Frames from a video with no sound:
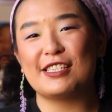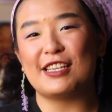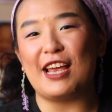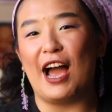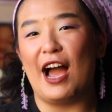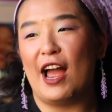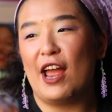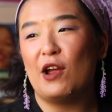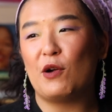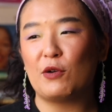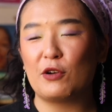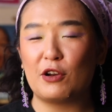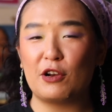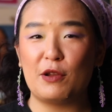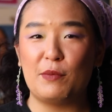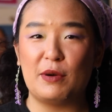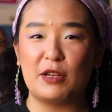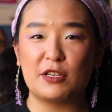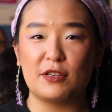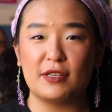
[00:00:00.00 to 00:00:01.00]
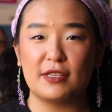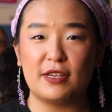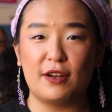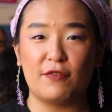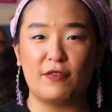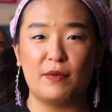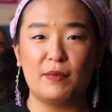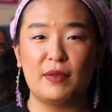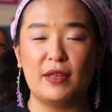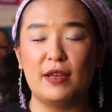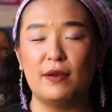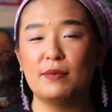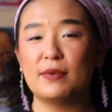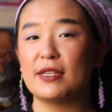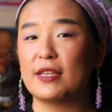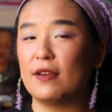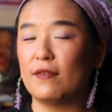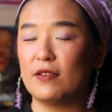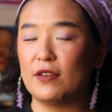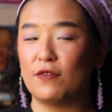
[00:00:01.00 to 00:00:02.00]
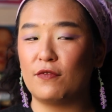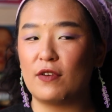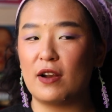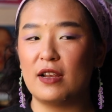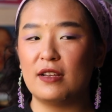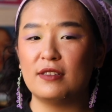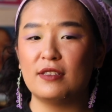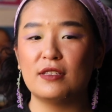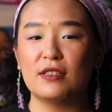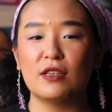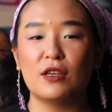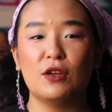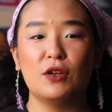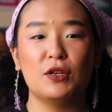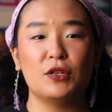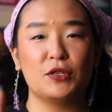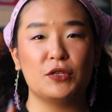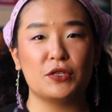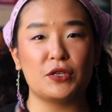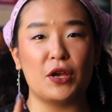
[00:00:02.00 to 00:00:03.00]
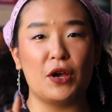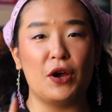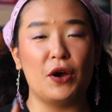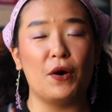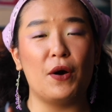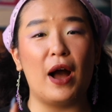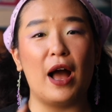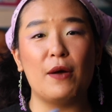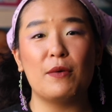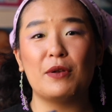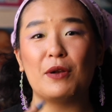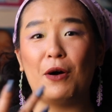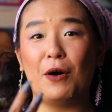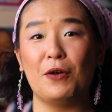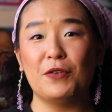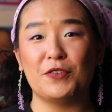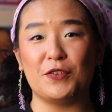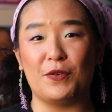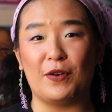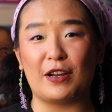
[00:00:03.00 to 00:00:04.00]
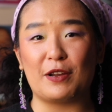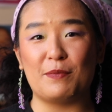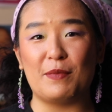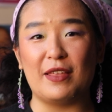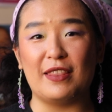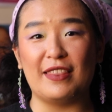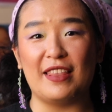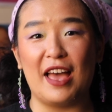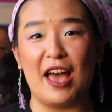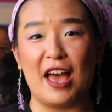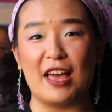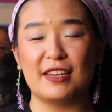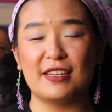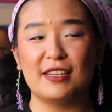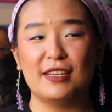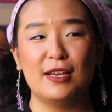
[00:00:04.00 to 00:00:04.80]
I ordered a bunch of stuff from them to gift to friends, so I would also recommend that.